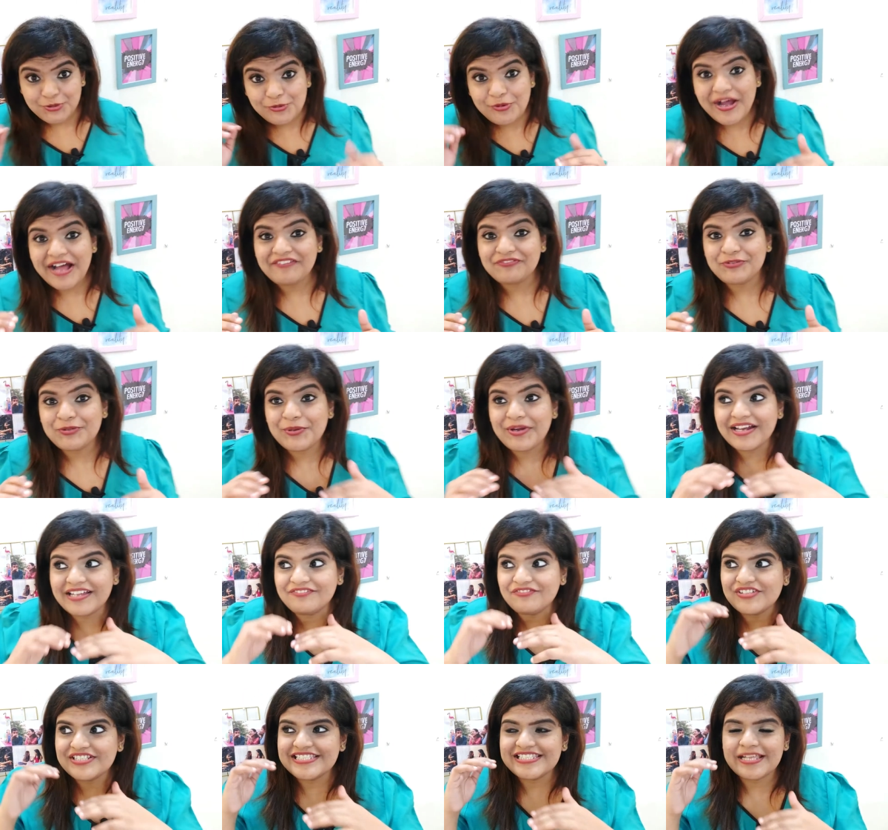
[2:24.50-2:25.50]
You have to
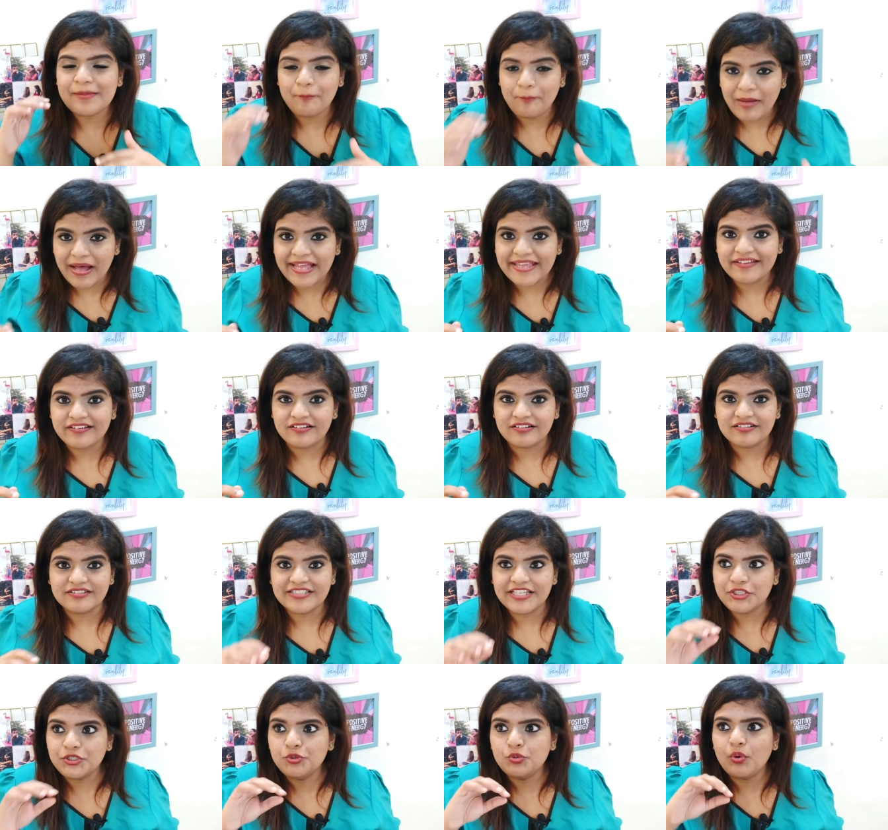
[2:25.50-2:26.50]
convince the
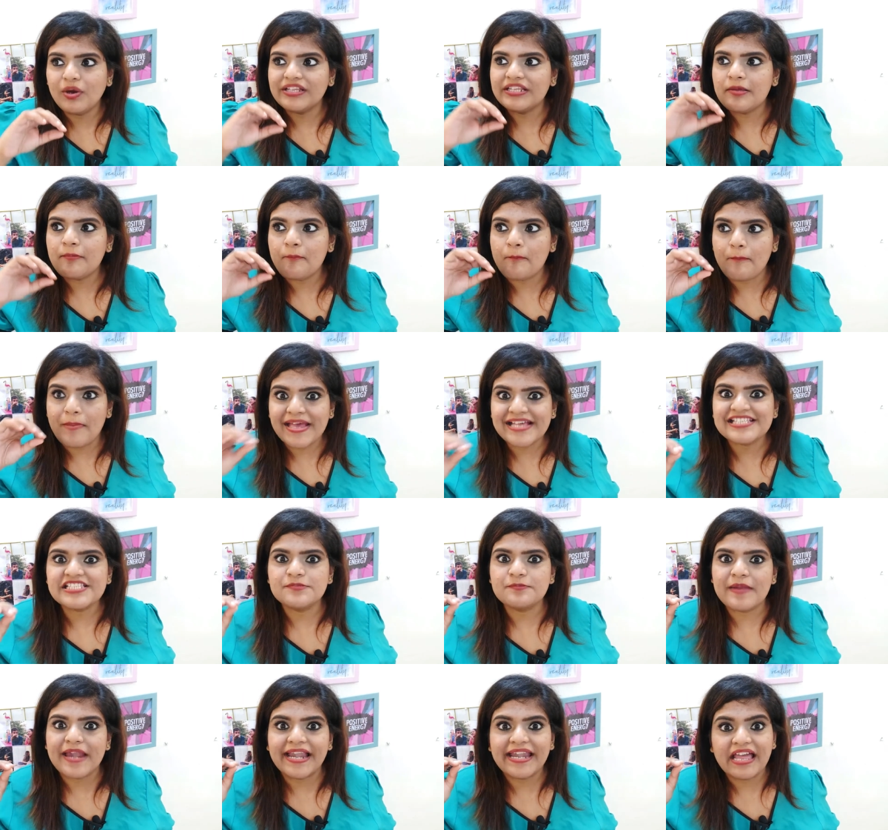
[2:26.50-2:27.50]
buyer that you are the
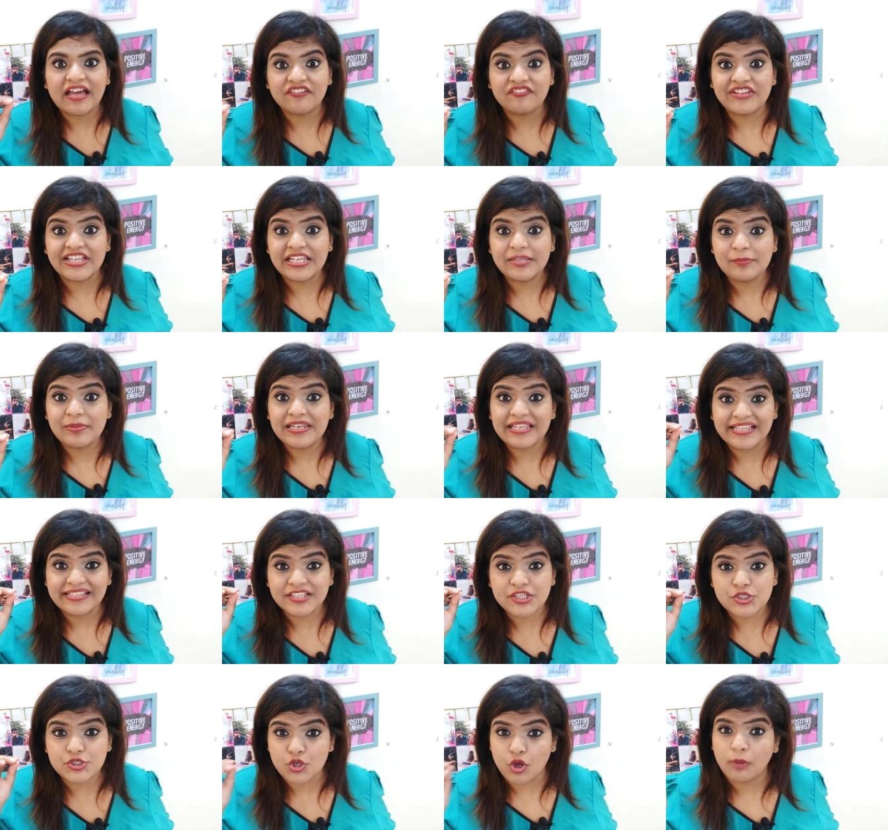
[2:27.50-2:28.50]
best brand available
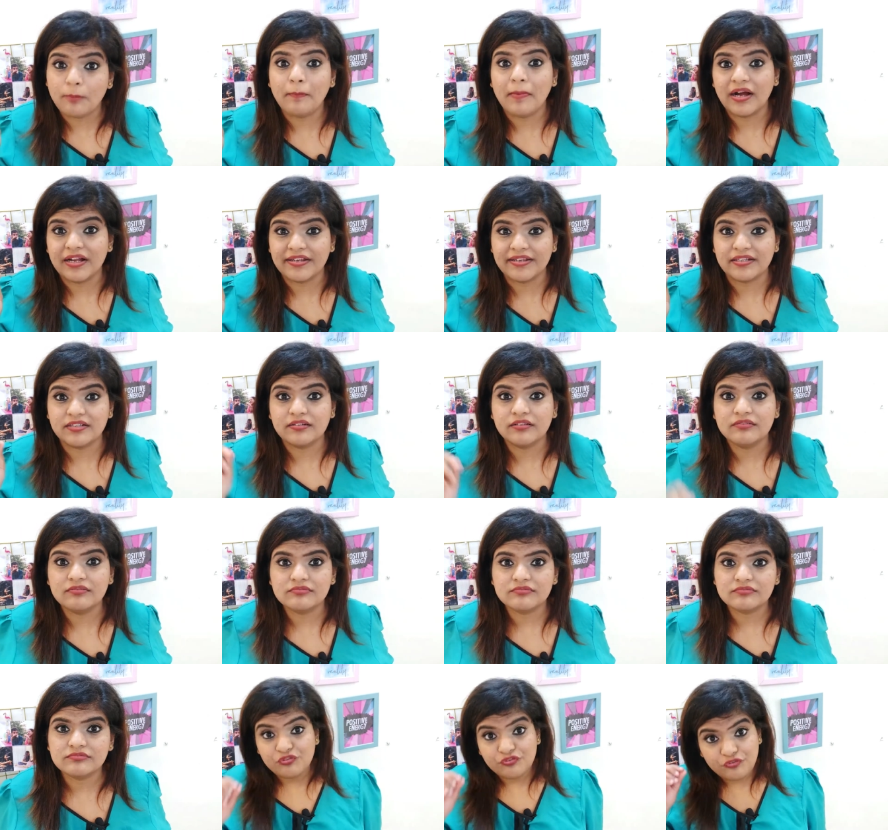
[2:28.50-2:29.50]
in the job market.
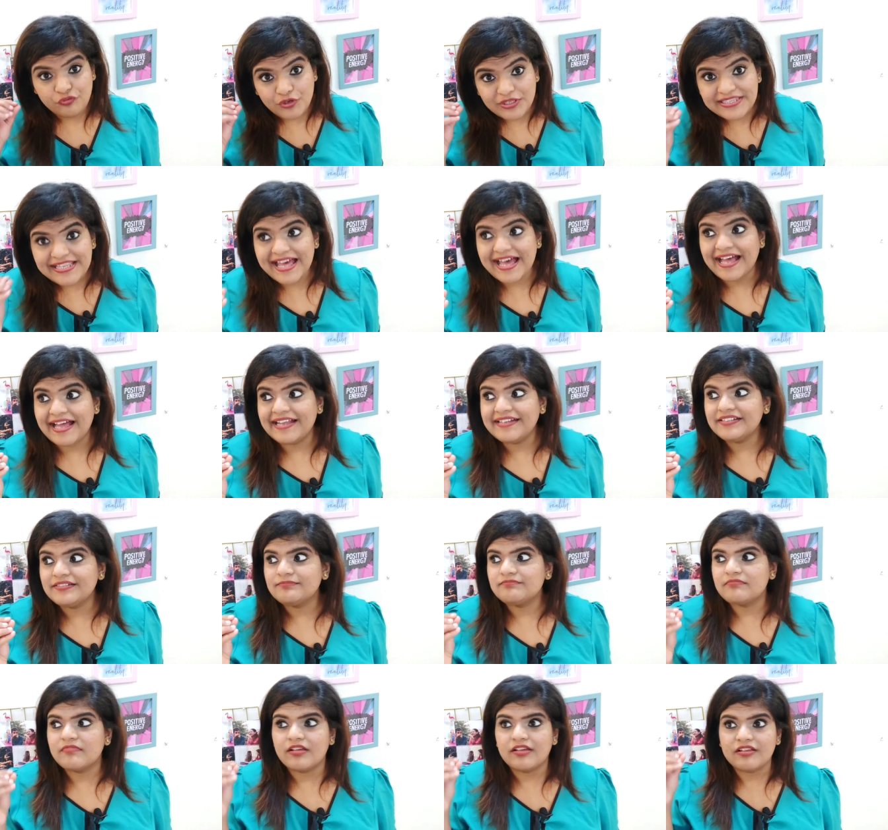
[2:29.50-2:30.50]
For that,
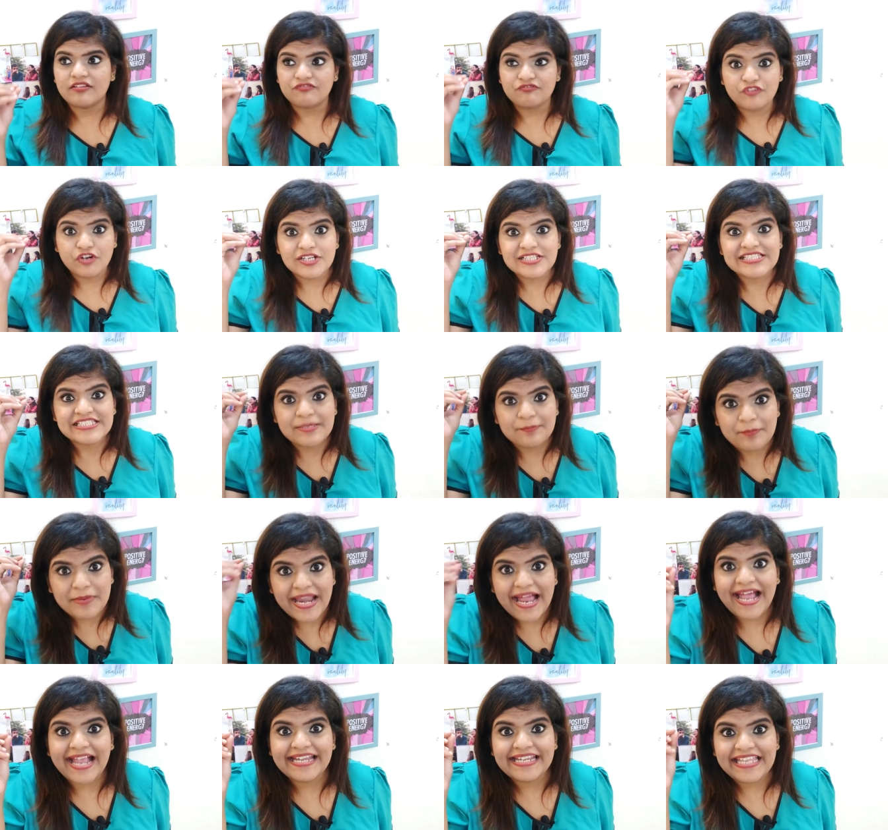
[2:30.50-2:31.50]
first the
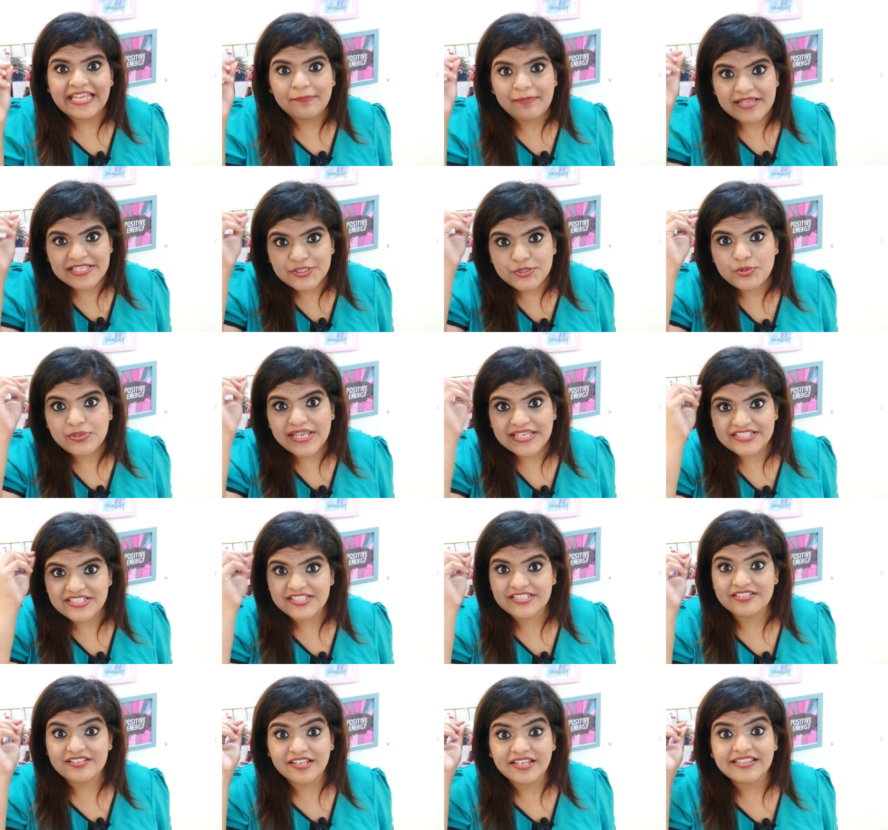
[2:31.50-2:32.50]
brand name has to
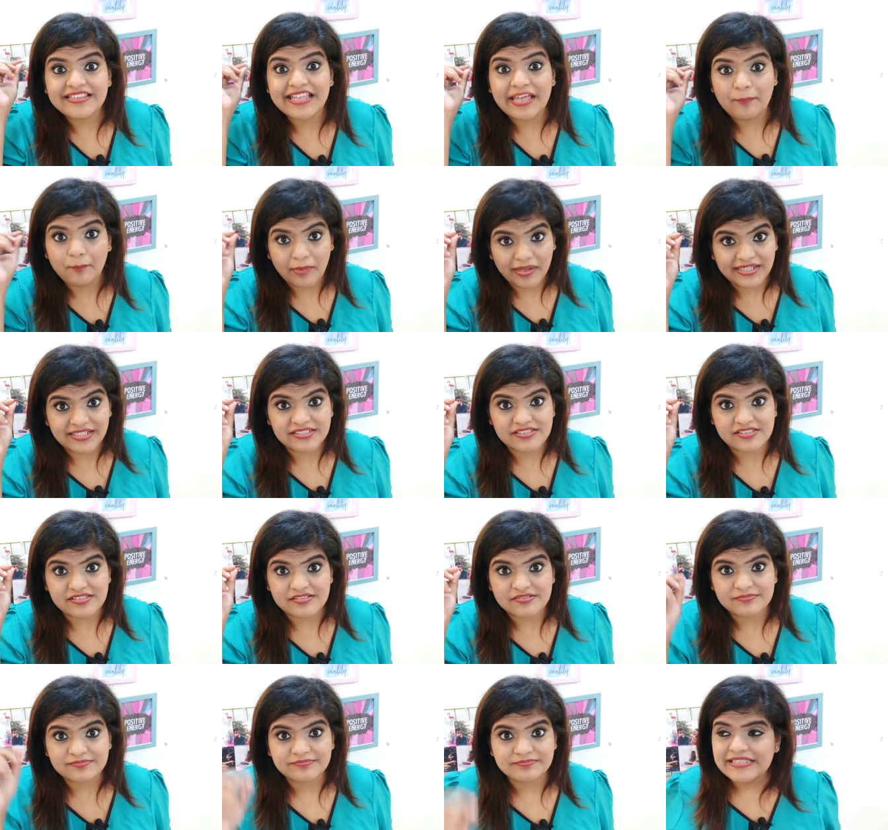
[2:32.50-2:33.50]
register in their
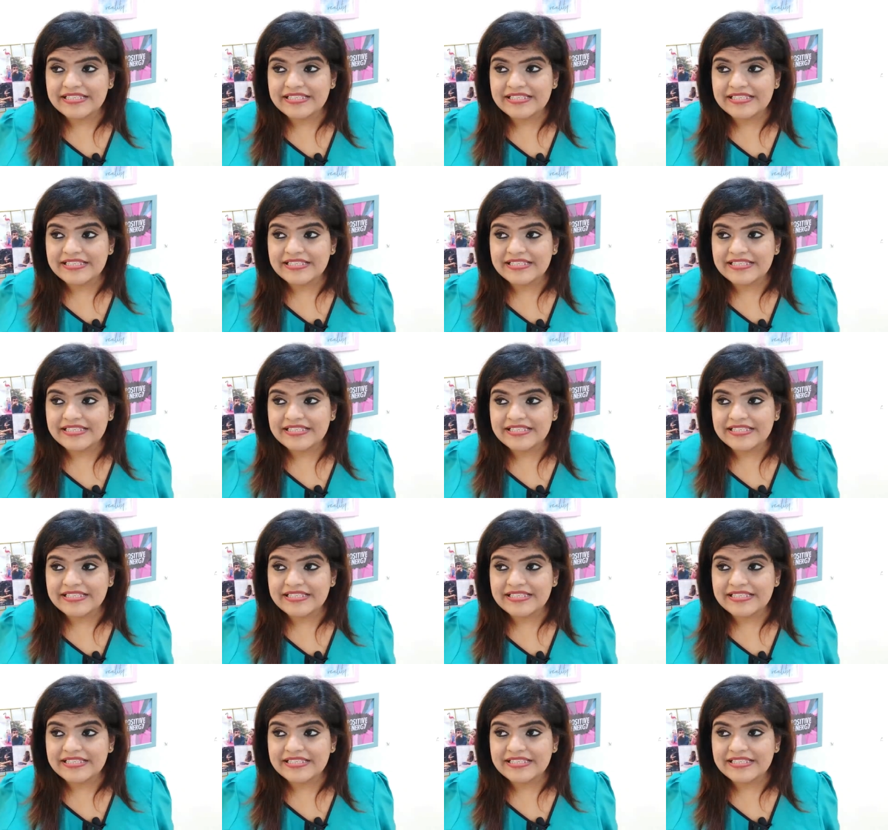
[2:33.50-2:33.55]
minds.